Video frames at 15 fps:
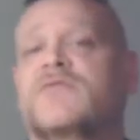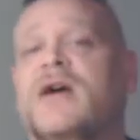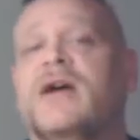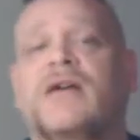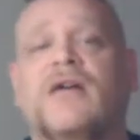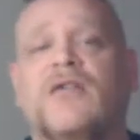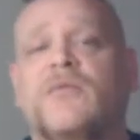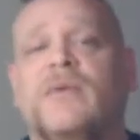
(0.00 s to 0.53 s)

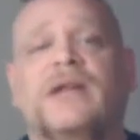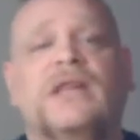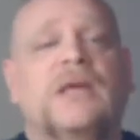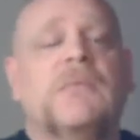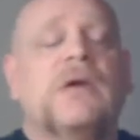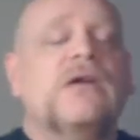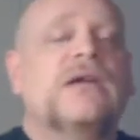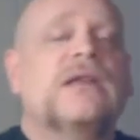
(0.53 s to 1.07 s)
Reich all the way to the
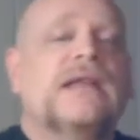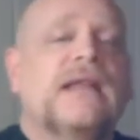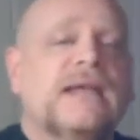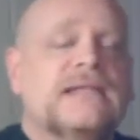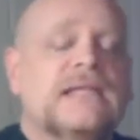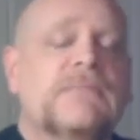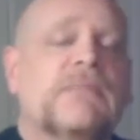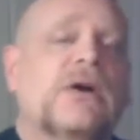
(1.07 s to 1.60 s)
American
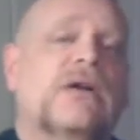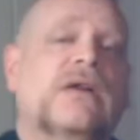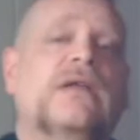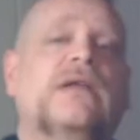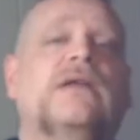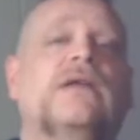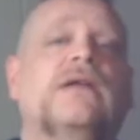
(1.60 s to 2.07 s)
Nazi Party.